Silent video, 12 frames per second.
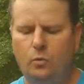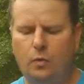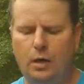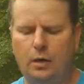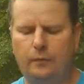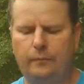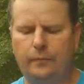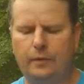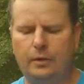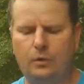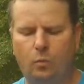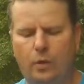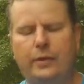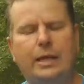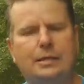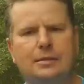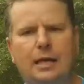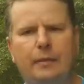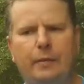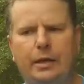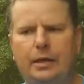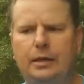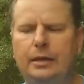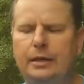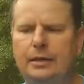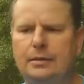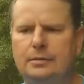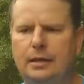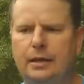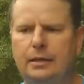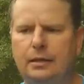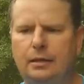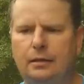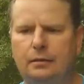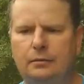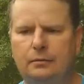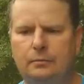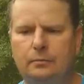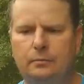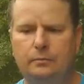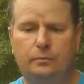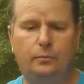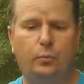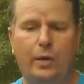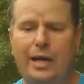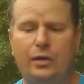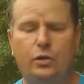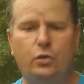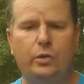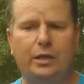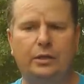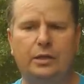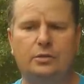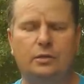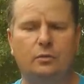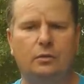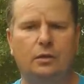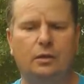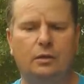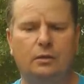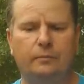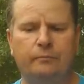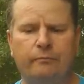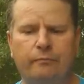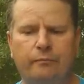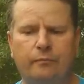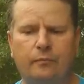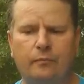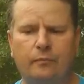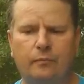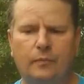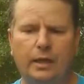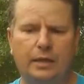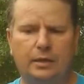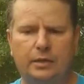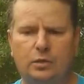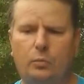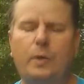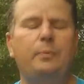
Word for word: Well, the one they sent me is a uh, brand new condition uh, it's a